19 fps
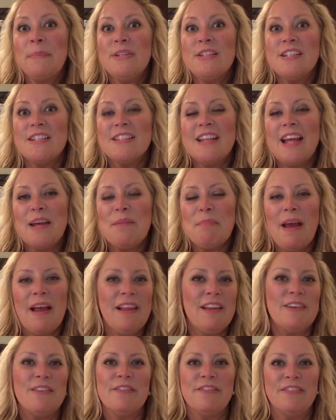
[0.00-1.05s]
just like my
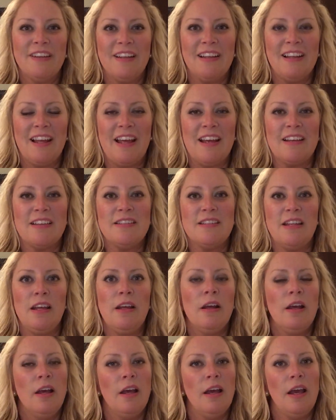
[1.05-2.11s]
little friend Lexi
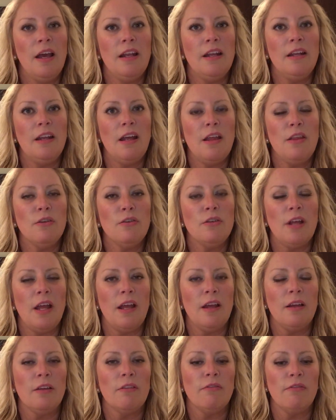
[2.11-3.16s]
and another na
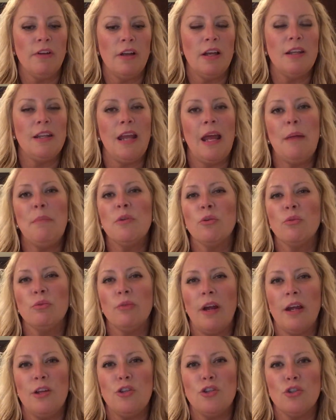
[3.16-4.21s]
friend named
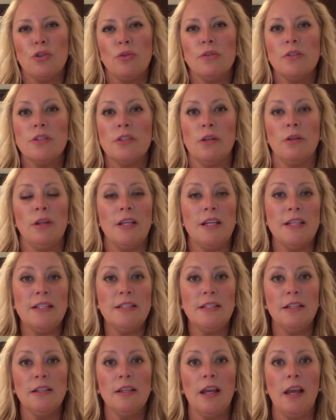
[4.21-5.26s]
Rachel. So
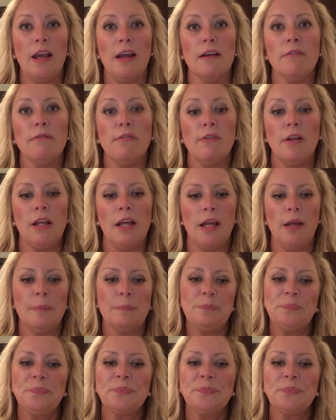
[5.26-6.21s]
listen carefully.